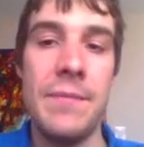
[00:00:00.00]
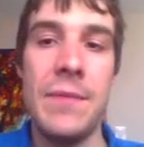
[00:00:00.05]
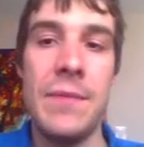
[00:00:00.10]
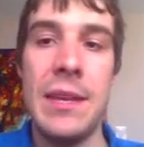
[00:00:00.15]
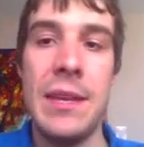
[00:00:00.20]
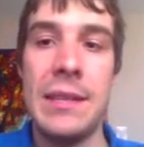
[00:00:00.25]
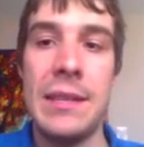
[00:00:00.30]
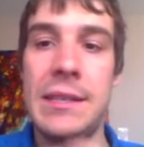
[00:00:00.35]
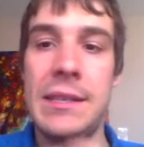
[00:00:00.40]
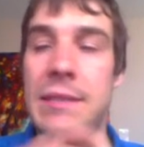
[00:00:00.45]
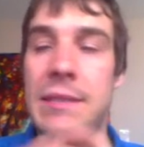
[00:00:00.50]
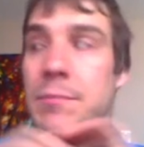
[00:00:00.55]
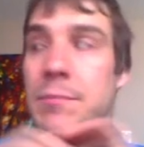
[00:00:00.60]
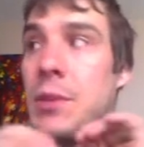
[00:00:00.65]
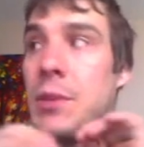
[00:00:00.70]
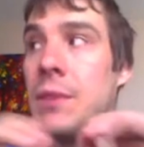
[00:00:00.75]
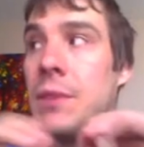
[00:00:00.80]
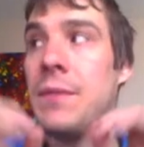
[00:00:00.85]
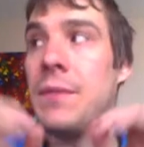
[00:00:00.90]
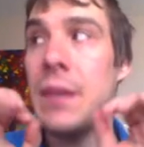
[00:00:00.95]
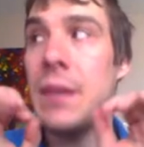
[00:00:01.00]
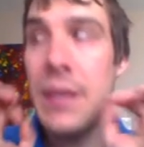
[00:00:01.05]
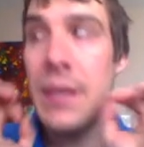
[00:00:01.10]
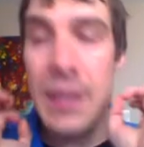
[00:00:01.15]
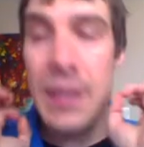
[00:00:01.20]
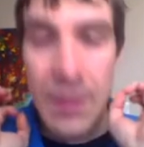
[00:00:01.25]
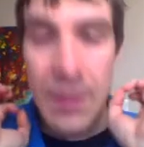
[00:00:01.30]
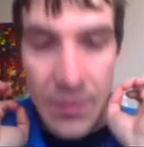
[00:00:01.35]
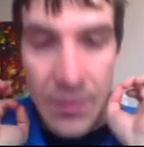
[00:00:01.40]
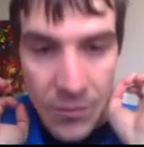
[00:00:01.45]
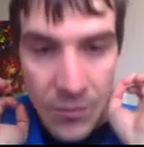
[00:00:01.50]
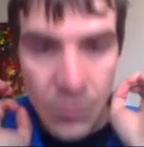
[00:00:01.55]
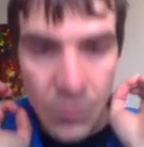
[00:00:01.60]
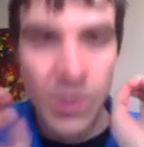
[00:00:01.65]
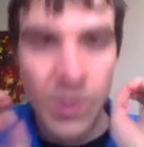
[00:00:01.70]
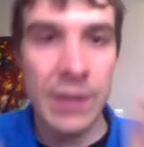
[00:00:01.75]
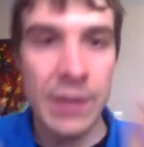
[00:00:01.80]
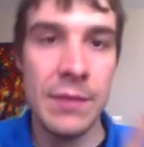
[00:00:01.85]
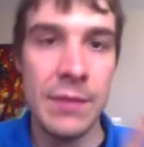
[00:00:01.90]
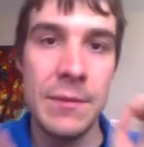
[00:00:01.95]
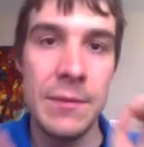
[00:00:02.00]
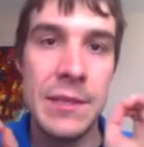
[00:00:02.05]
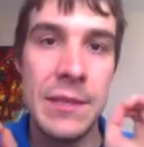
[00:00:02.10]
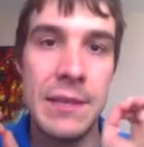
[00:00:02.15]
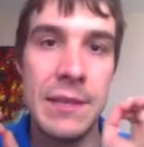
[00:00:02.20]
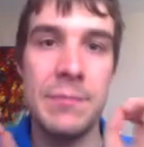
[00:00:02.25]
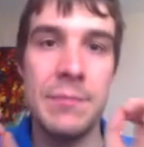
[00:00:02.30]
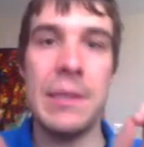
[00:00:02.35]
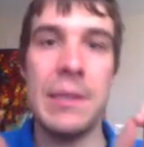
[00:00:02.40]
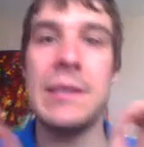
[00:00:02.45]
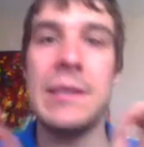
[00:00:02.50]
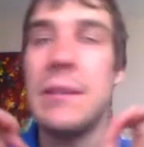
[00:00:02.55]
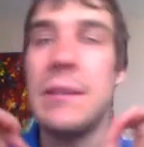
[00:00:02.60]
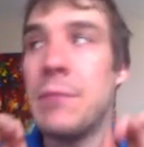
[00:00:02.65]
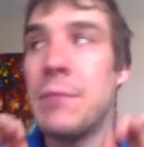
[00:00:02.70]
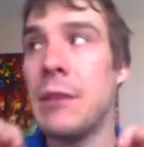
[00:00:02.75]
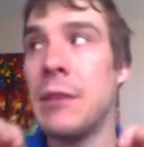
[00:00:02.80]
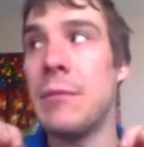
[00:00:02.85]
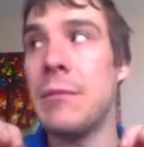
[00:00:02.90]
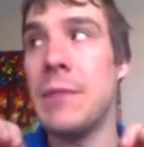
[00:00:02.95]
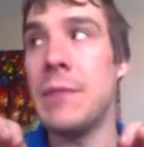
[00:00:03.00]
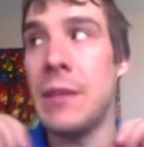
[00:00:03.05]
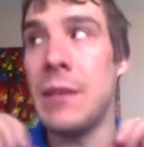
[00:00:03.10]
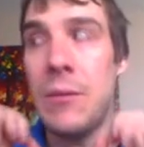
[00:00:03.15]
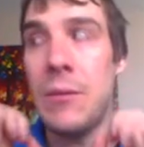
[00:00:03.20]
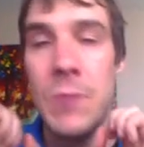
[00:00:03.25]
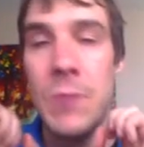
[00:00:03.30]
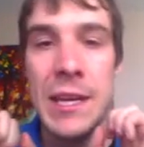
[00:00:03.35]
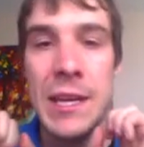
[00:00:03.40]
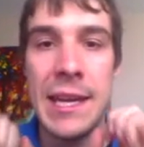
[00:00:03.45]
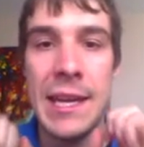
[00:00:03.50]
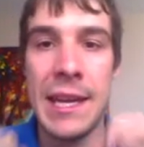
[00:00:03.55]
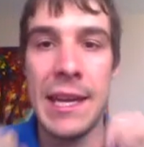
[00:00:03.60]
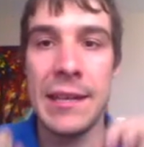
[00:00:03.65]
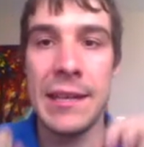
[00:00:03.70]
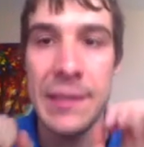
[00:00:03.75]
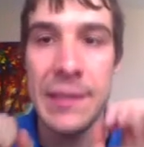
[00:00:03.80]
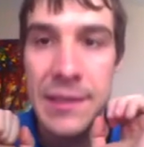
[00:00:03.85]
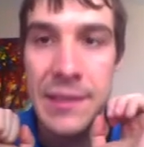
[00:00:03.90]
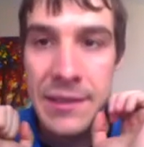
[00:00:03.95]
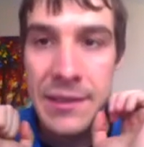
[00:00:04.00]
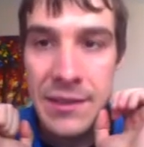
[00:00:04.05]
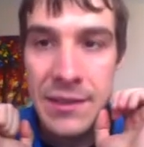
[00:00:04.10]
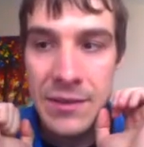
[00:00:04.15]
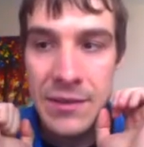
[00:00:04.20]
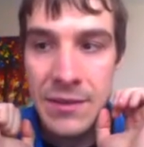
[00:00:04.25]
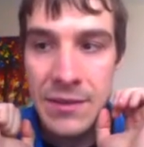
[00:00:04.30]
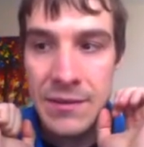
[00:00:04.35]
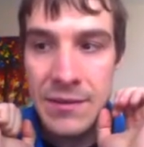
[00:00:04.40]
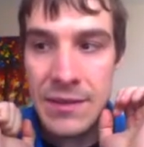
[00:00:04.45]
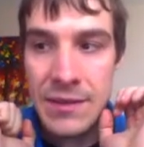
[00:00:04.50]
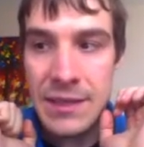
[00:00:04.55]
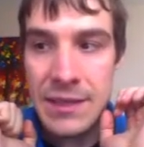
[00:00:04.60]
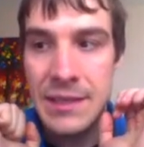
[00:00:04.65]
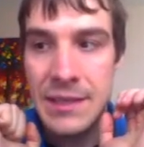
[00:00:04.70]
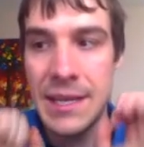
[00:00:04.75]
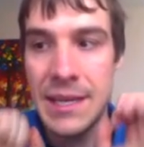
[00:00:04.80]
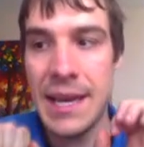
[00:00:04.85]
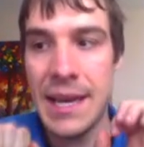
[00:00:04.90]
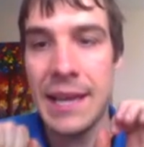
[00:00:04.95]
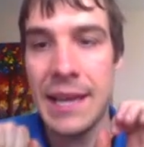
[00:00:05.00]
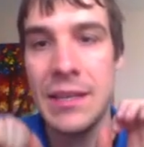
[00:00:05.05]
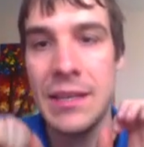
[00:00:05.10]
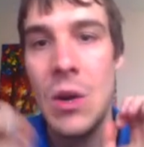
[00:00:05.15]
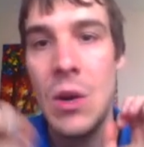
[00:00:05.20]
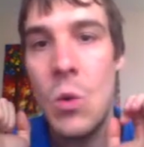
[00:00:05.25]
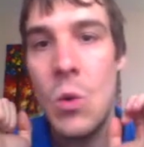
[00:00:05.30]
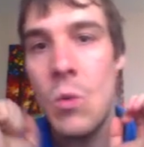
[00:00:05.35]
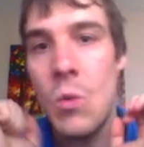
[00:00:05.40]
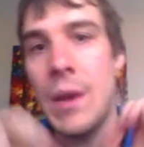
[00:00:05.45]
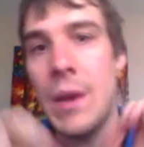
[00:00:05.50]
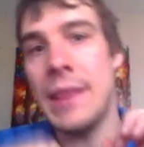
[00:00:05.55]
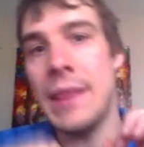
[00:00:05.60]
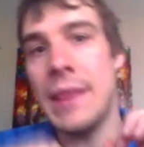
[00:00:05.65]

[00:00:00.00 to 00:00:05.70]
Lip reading: It's perfectly 100% based on probability. We can't detect when